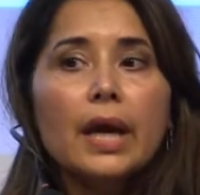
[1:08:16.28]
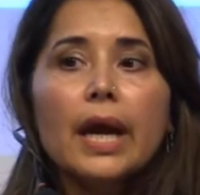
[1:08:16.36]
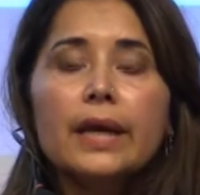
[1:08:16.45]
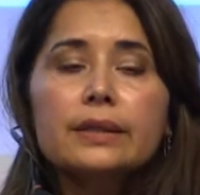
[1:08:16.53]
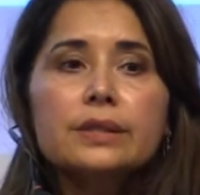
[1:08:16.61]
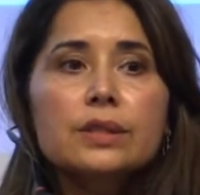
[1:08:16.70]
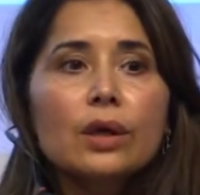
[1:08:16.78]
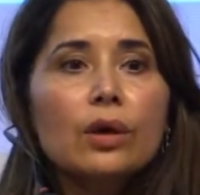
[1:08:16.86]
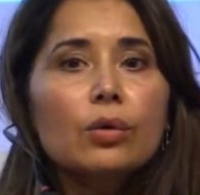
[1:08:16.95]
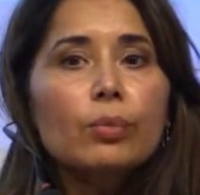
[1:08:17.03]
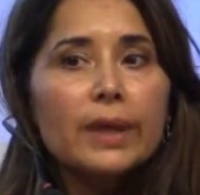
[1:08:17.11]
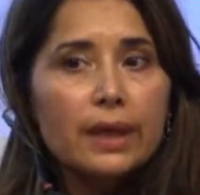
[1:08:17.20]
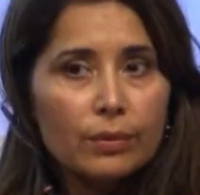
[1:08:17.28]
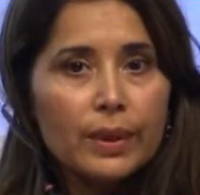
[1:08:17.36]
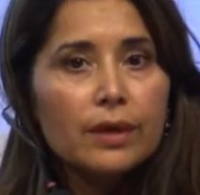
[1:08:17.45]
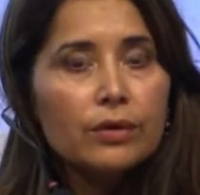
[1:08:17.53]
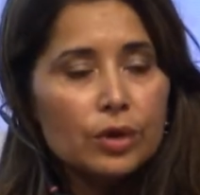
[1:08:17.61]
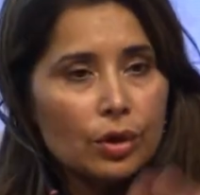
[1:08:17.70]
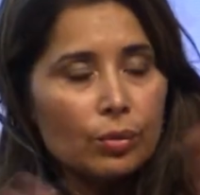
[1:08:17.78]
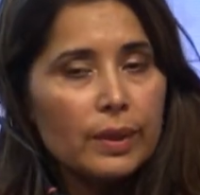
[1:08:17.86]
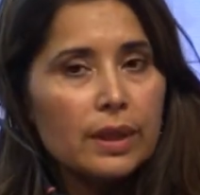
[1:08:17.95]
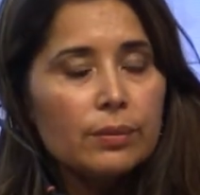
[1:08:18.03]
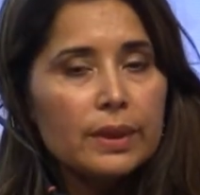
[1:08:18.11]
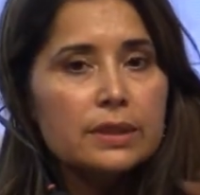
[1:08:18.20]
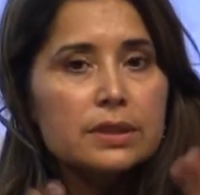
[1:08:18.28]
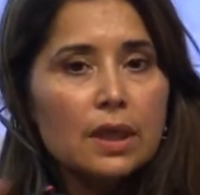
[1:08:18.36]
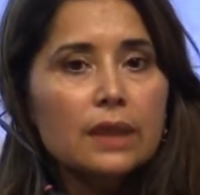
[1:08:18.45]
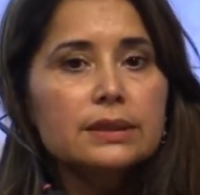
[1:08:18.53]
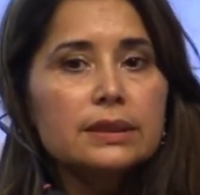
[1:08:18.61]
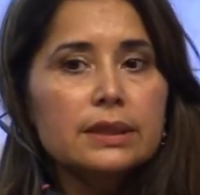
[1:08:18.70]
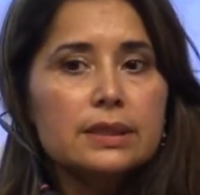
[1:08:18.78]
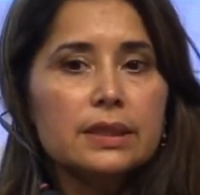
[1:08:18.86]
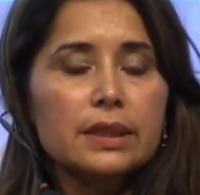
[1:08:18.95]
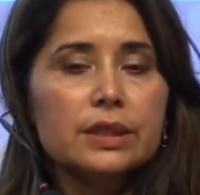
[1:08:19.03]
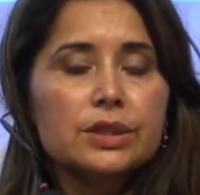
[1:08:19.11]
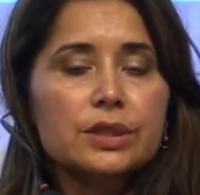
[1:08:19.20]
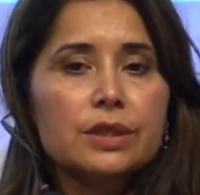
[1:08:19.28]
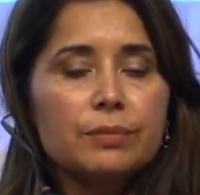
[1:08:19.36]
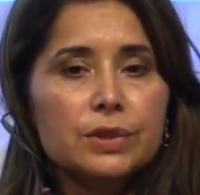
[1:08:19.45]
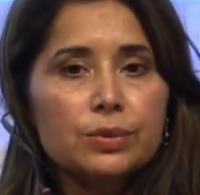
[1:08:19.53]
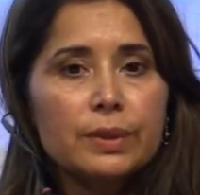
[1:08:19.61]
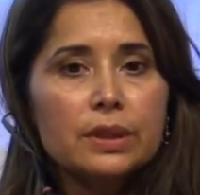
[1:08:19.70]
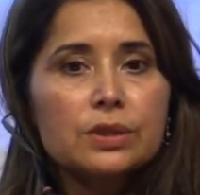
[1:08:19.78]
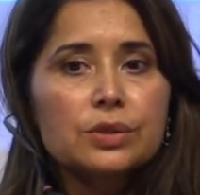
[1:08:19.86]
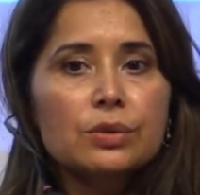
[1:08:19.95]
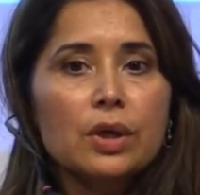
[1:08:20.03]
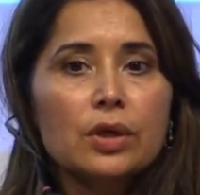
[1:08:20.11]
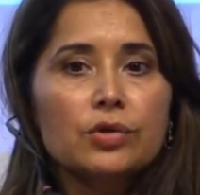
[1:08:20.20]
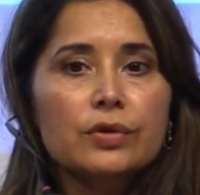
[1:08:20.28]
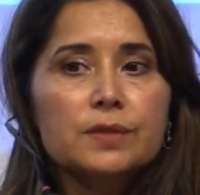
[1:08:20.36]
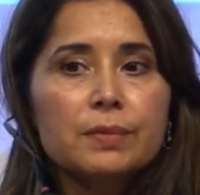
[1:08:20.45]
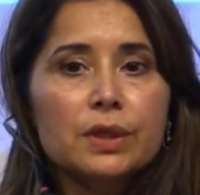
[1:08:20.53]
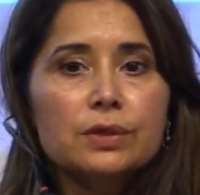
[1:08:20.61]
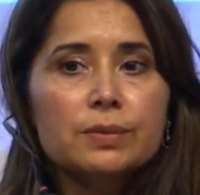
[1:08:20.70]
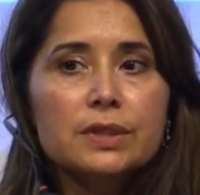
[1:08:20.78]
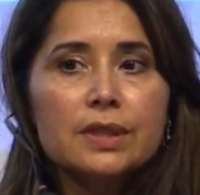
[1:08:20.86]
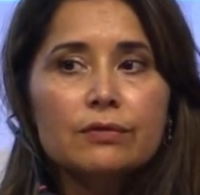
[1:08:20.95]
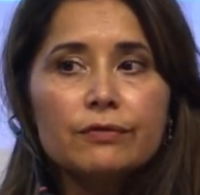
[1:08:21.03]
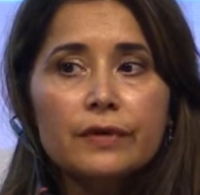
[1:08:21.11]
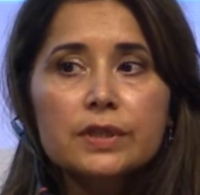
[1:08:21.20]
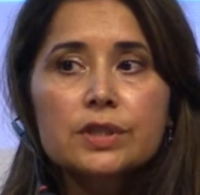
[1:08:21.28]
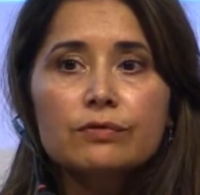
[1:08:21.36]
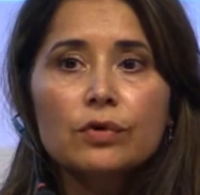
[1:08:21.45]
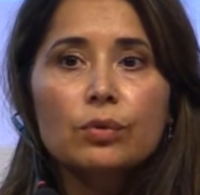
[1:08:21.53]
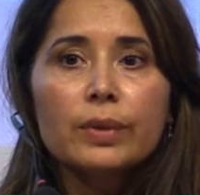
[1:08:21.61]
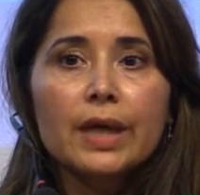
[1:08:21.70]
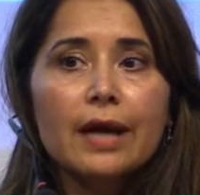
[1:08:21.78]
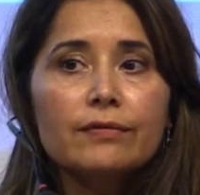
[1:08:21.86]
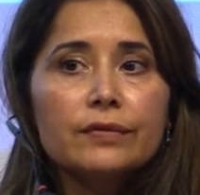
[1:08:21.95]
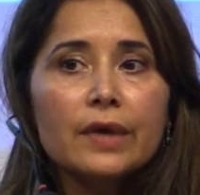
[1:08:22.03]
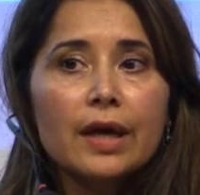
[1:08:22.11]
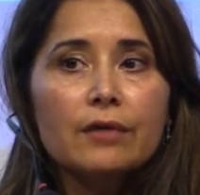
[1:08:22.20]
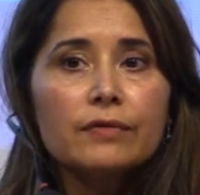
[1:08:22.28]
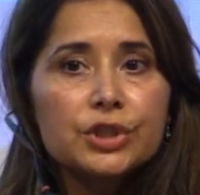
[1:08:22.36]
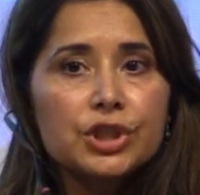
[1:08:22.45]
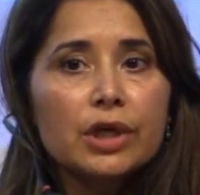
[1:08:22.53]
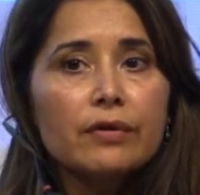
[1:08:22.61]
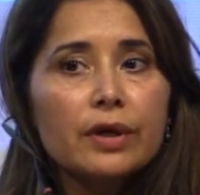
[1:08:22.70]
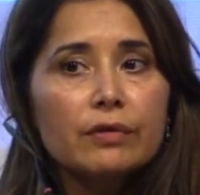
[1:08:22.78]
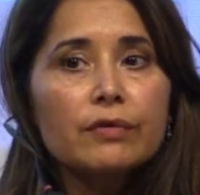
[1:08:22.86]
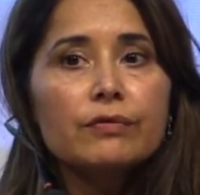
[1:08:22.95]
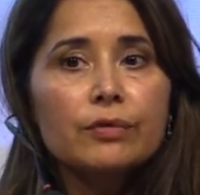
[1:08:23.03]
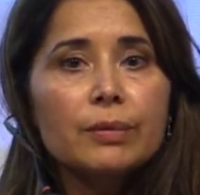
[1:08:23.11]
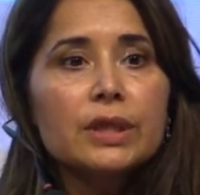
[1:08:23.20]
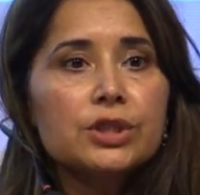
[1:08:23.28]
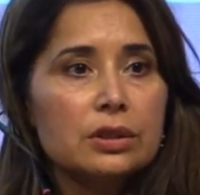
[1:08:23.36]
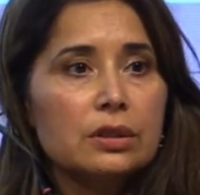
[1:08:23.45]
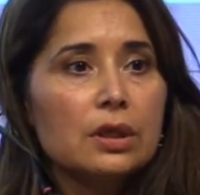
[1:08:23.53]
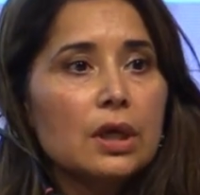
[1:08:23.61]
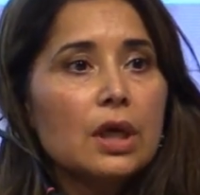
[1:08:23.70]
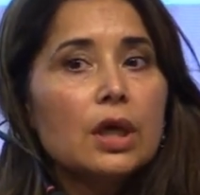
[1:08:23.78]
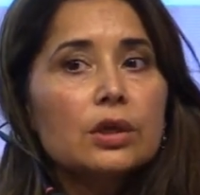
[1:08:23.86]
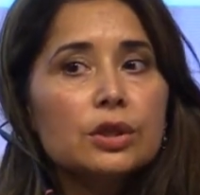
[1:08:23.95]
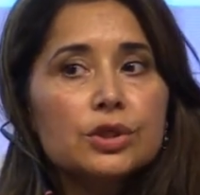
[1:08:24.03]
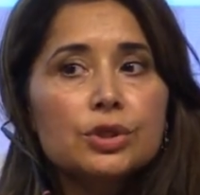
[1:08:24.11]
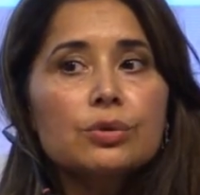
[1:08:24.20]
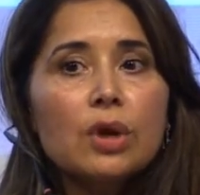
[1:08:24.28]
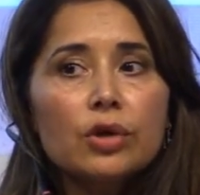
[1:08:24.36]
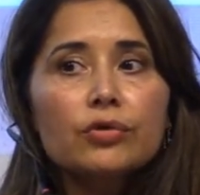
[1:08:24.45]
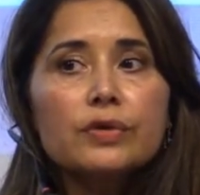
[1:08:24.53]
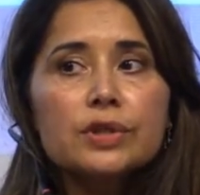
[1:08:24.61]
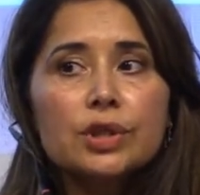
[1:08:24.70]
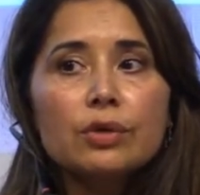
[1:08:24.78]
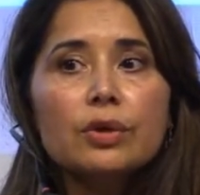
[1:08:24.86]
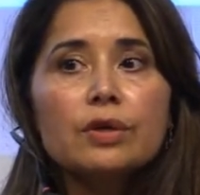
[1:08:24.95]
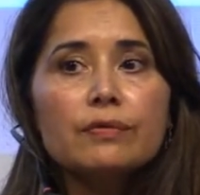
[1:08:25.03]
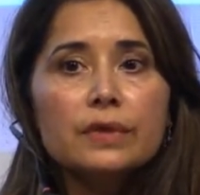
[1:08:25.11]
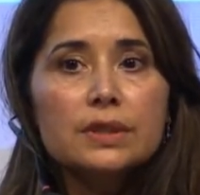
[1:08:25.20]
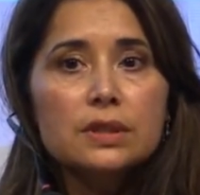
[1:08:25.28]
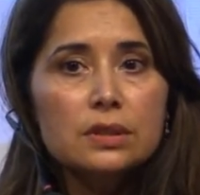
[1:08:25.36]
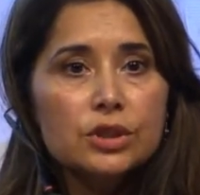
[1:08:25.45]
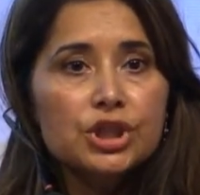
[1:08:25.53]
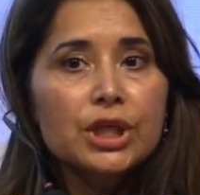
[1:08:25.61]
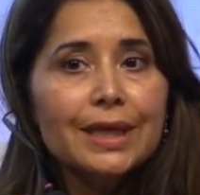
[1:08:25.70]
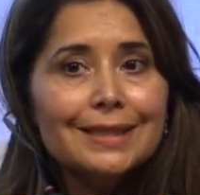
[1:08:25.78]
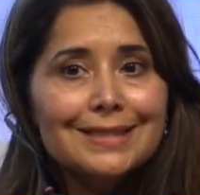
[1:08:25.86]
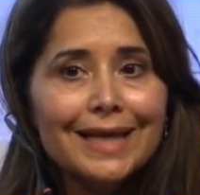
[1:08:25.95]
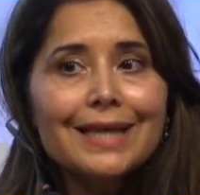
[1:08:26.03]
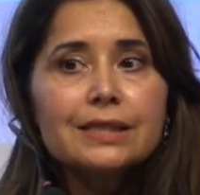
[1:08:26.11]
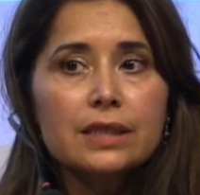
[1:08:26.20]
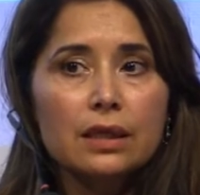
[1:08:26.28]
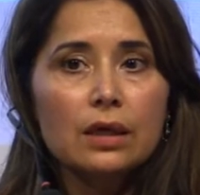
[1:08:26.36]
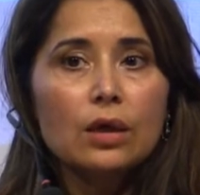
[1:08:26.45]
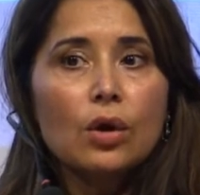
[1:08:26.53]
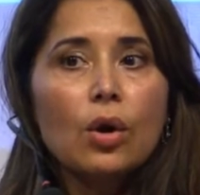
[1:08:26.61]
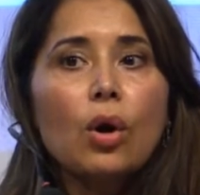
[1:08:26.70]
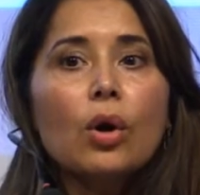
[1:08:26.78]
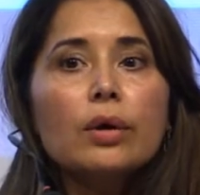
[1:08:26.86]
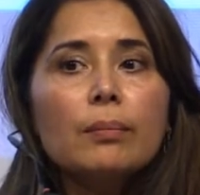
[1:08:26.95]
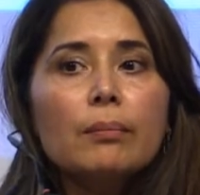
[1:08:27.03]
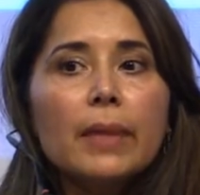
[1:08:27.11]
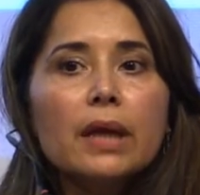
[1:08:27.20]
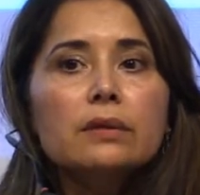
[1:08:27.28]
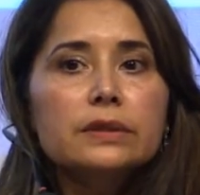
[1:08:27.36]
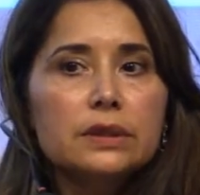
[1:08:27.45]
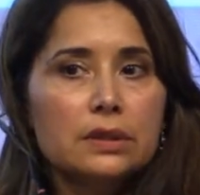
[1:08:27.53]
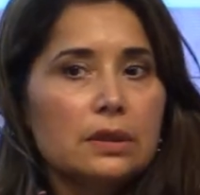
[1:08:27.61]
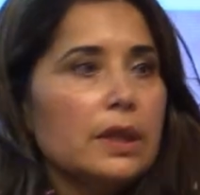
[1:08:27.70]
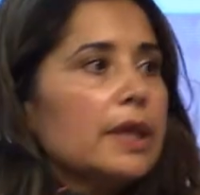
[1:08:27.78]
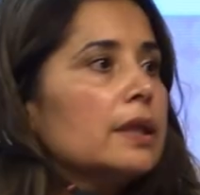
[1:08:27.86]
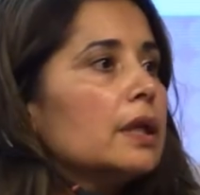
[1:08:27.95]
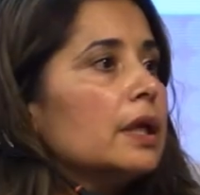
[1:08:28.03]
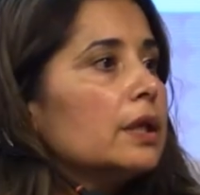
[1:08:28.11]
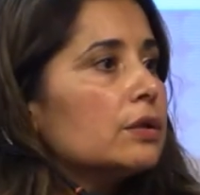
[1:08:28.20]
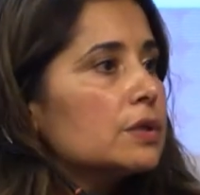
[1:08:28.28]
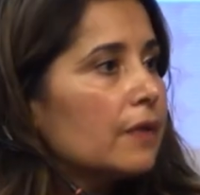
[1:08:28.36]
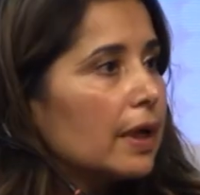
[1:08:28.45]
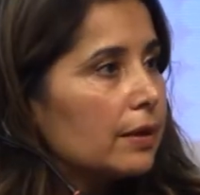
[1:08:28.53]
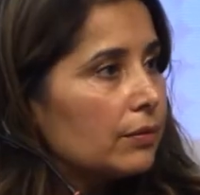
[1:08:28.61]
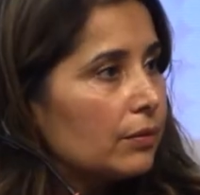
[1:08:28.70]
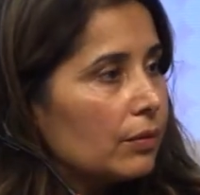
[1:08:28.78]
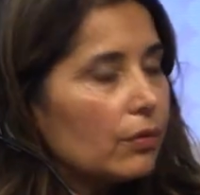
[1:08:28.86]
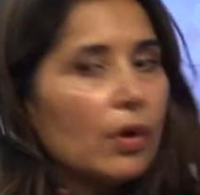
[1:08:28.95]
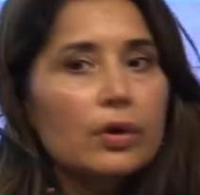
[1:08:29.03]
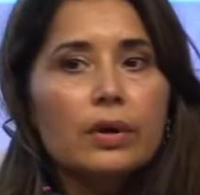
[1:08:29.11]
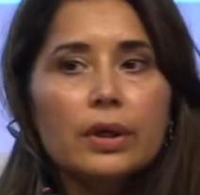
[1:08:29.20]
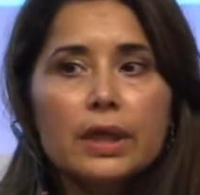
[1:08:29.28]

And so we started this initiative between the two countries because we said, first of all, we have to have a sharing of information. The two countries don't even share data on melt in the Indus Valley, on